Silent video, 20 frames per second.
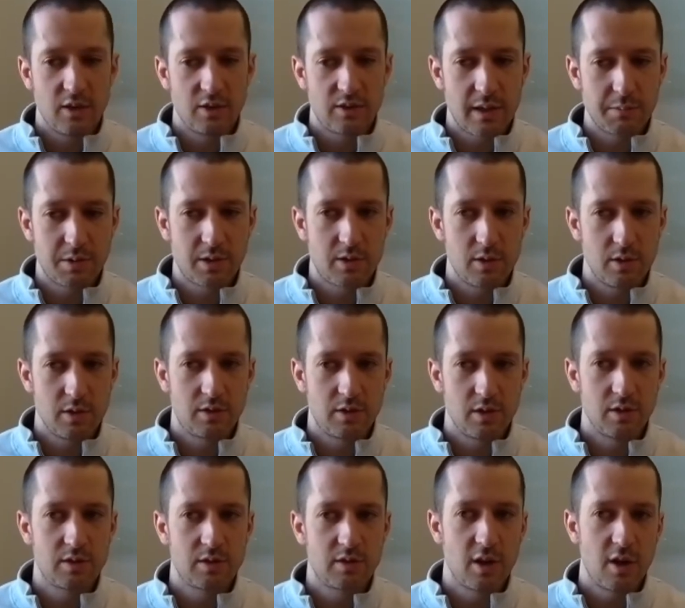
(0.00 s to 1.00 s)
some students
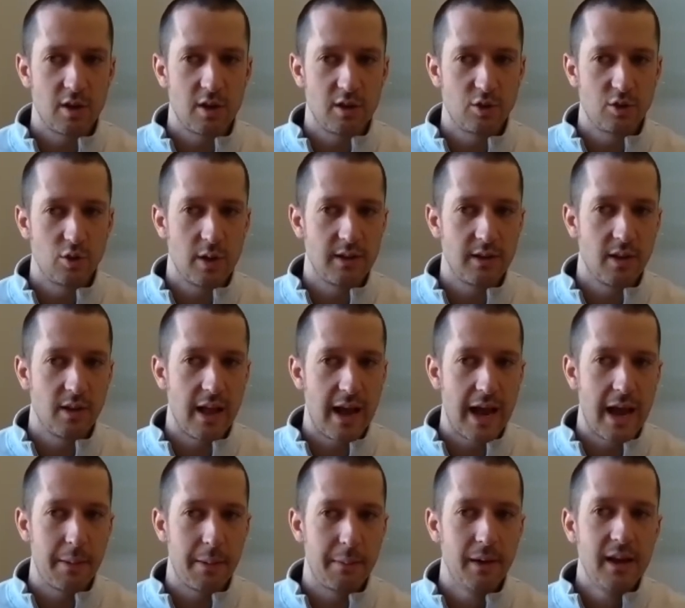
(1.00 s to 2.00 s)
will start and join the
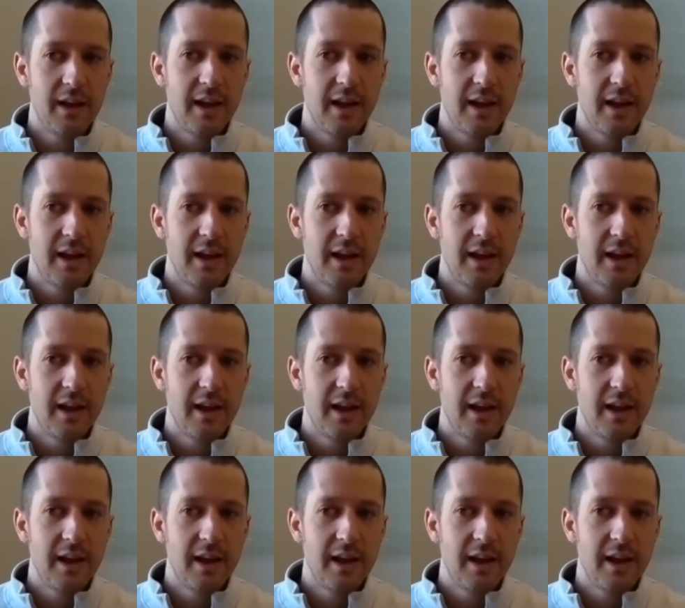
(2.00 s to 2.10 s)
lab,